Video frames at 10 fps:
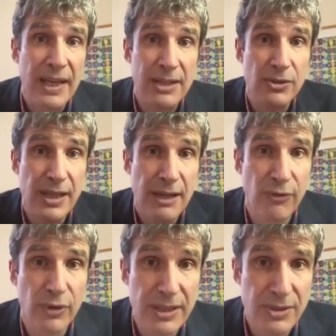and you're
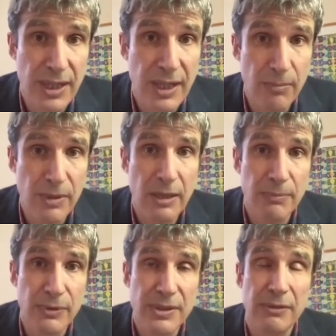therefore going to help
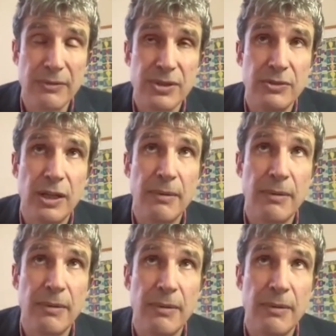carpal tunnel syndrome.